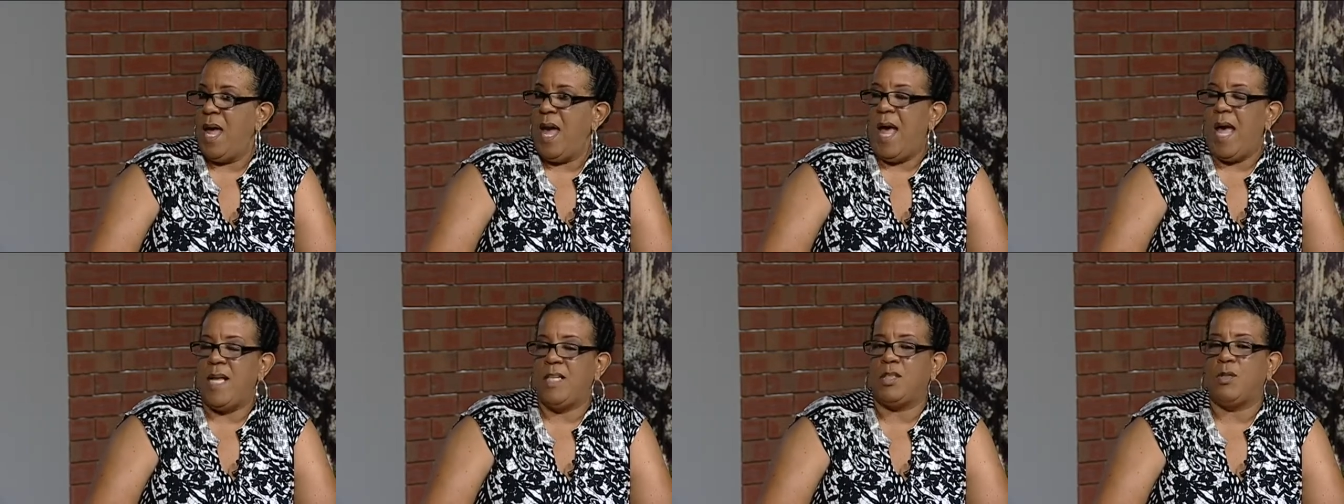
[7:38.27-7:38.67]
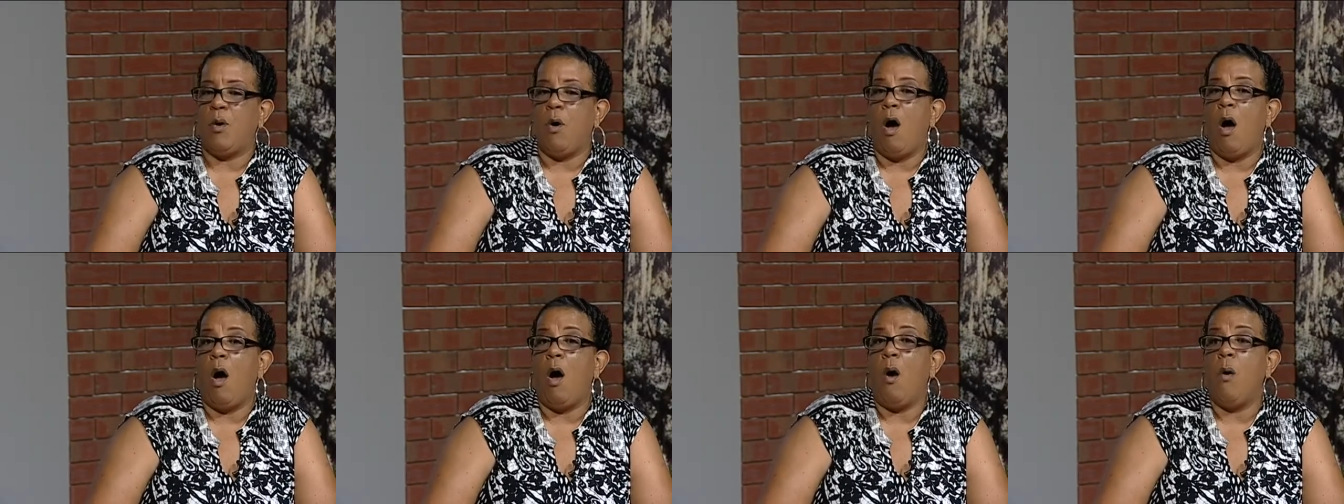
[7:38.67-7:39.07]
And so
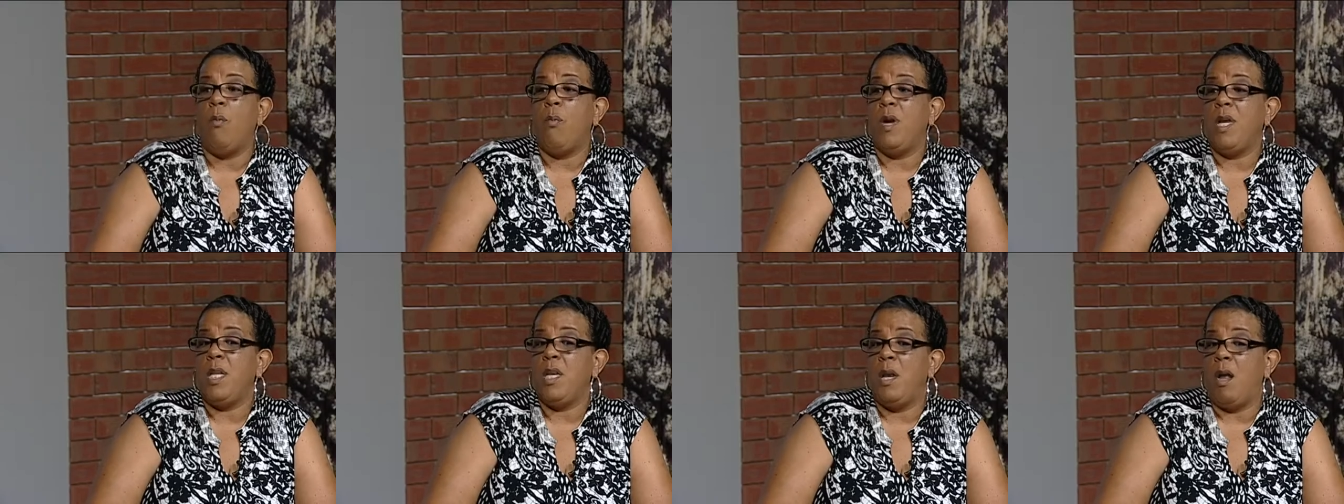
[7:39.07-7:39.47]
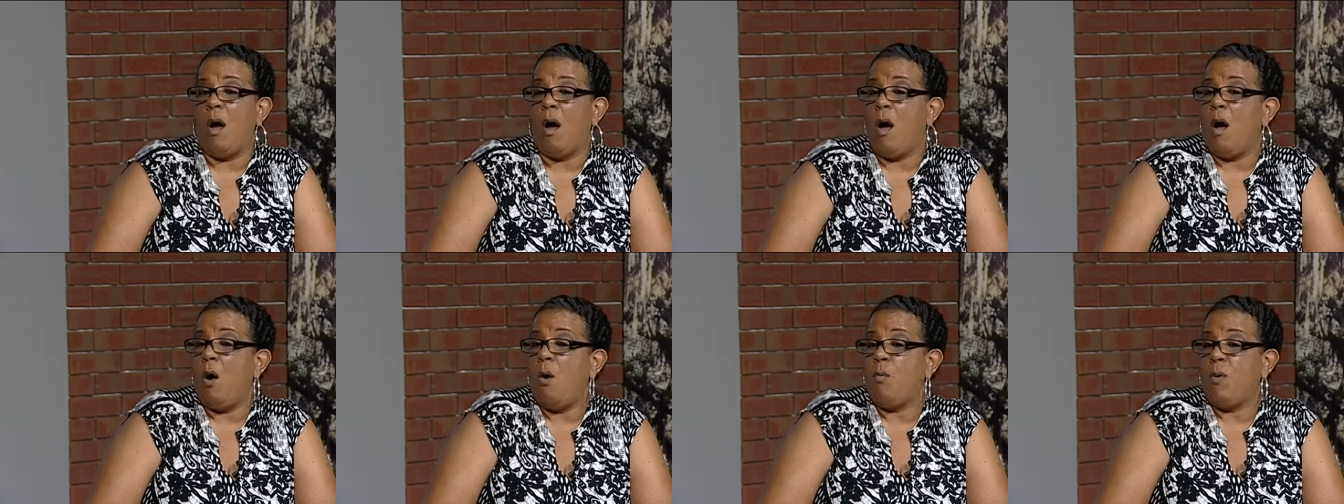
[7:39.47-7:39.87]
all we know
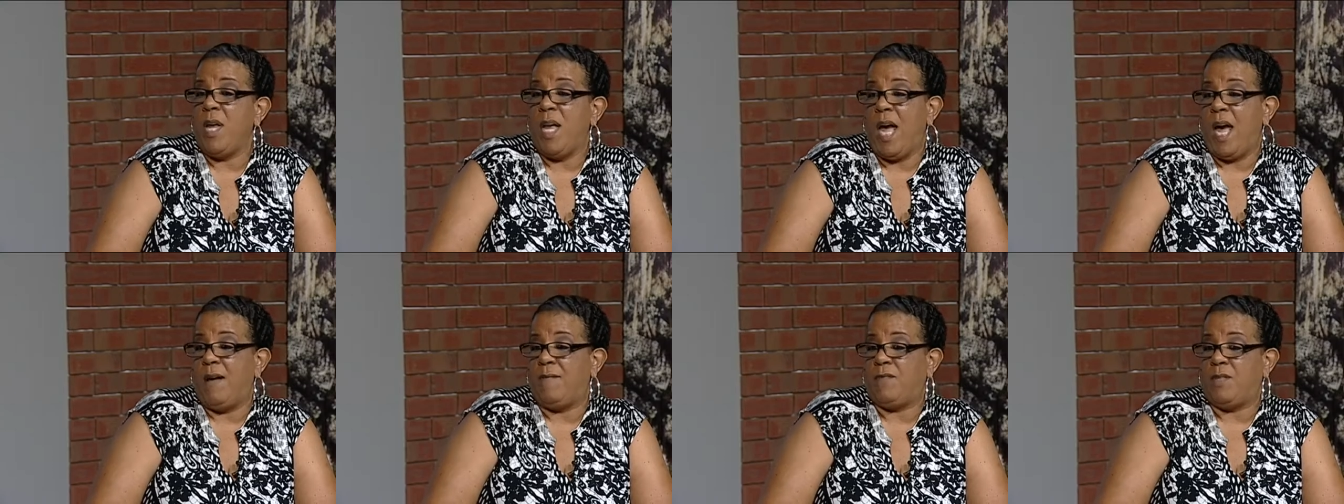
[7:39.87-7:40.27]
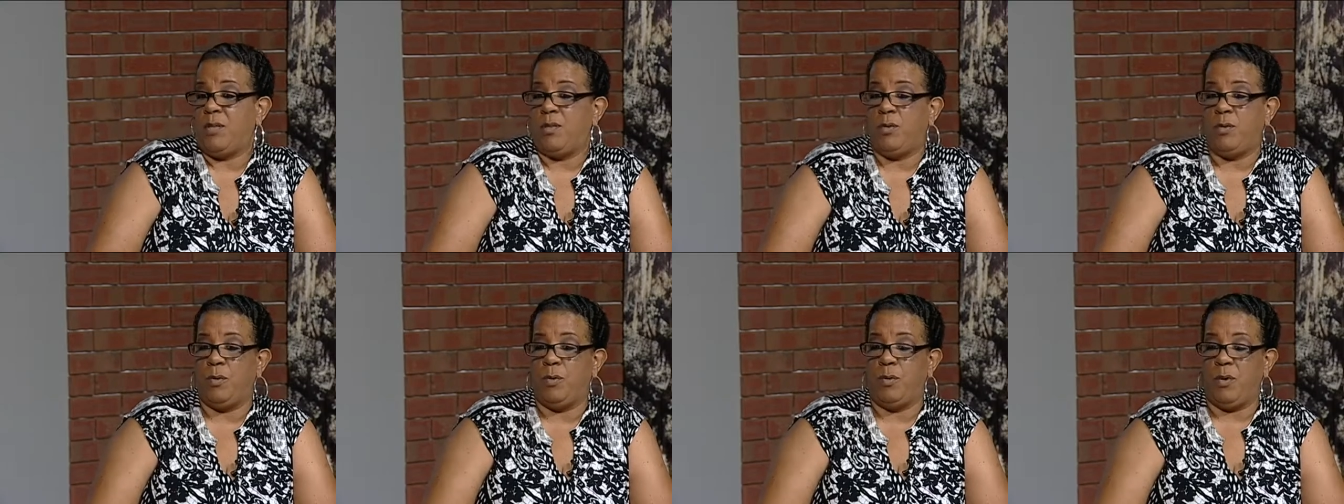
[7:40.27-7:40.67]
all we have to
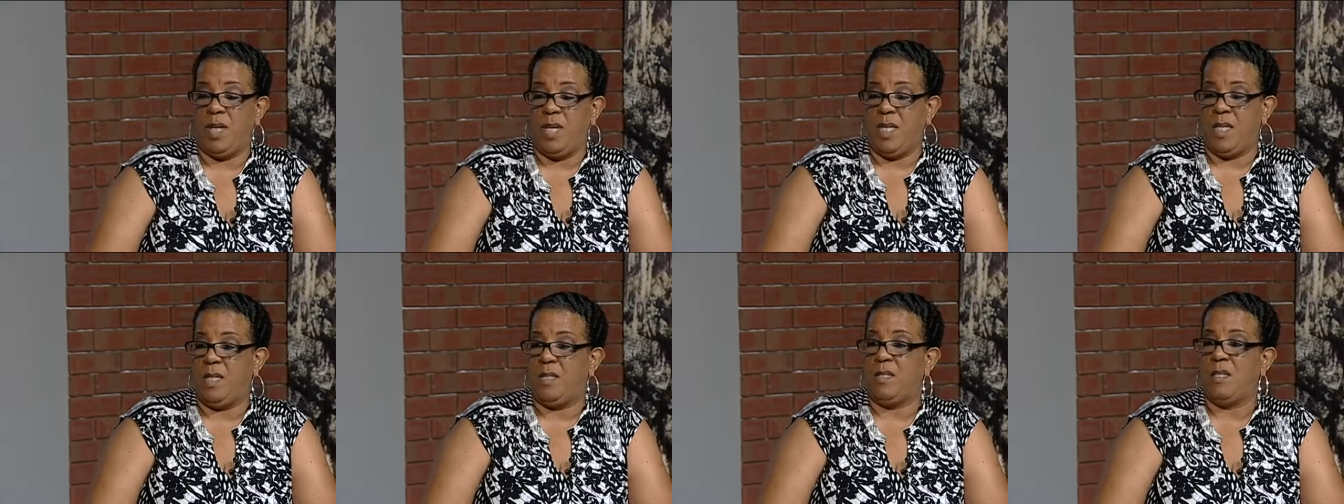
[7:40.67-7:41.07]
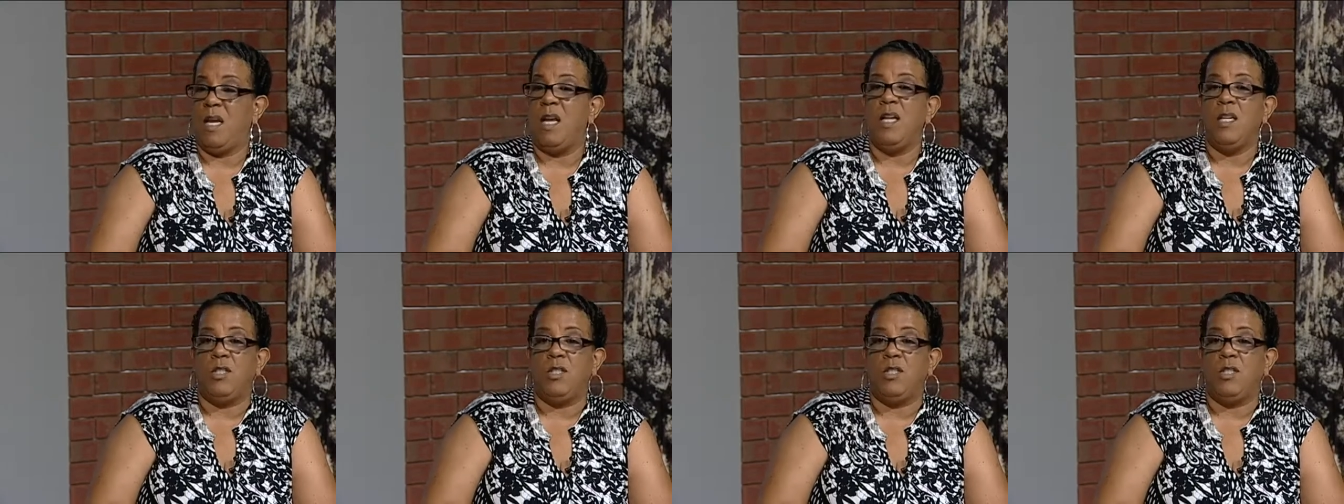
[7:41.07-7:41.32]
do is